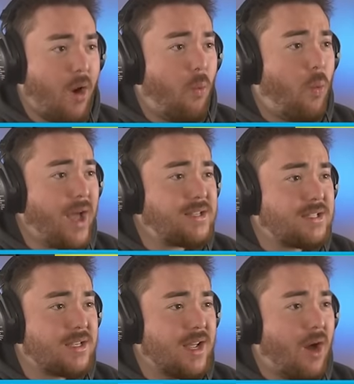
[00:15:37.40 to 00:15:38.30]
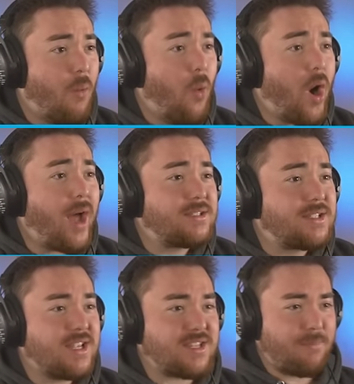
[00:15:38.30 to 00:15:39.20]
what?
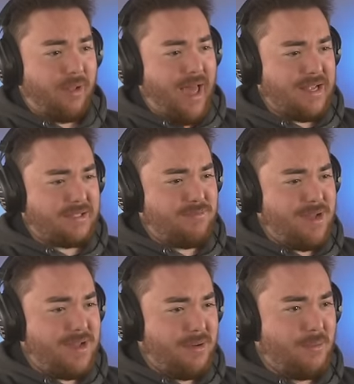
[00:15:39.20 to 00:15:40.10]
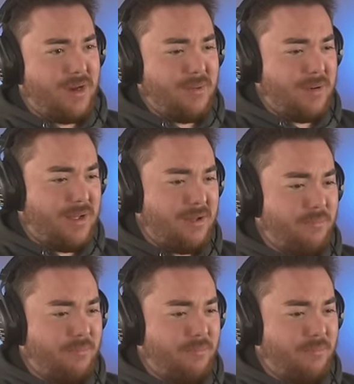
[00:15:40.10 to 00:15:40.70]
What? Is it plasma? What, what?